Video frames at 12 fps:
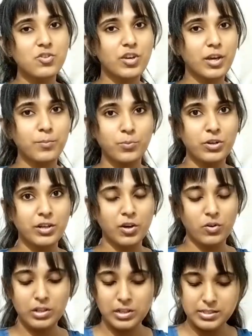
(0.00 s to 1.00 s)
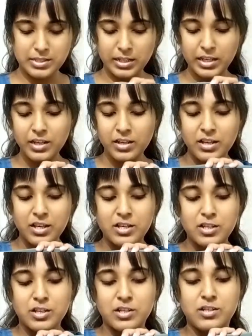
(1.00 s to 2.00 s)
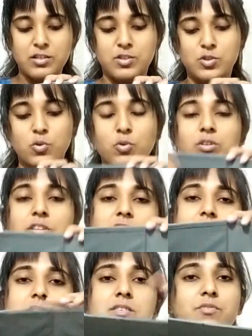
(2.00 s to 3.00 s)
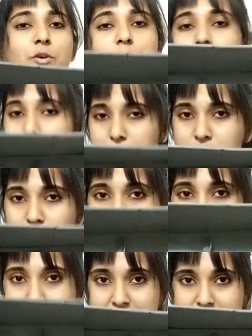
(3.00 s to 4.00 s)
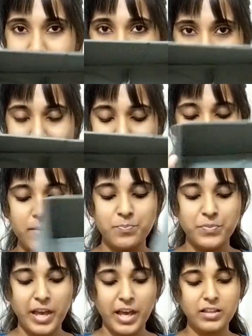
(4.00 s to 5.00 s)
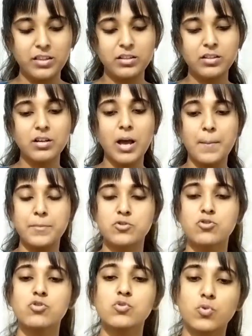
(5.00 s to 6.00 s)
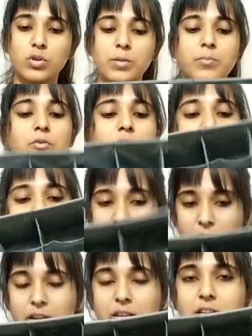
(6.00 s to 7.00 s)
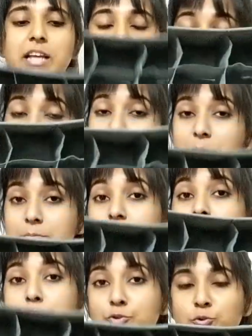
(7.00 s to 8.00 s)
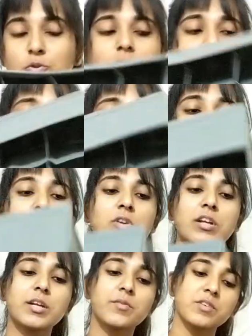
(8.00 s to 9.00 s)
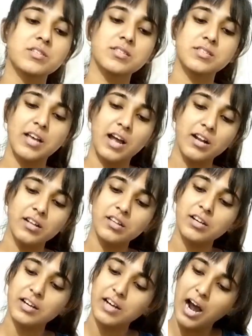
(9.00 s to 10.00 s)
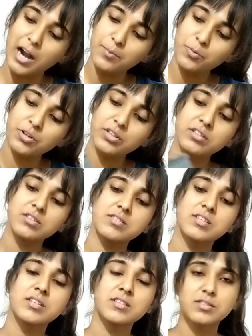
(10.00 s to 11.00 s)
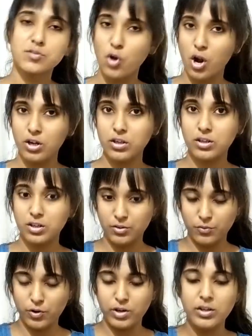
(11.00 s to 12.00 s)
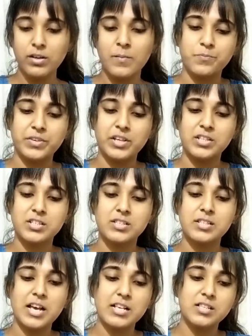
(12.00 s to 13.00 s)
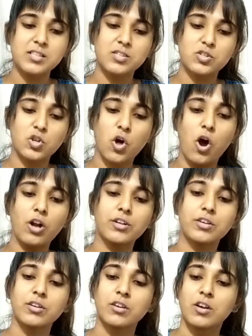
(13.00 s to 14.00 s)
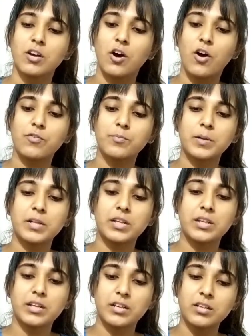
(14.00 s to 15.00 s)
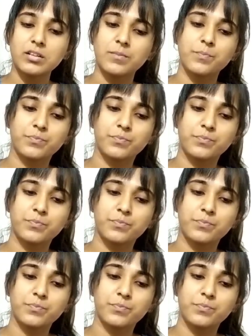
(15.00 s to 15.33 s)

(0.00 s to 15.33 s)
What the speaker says: so you can pull it out easily. So this is from the Amazon Basics brand, and the Amazon Solimo one, that is collapsible too, but the only difference is that the cardboard in this thing is not covered. It just has a slot of material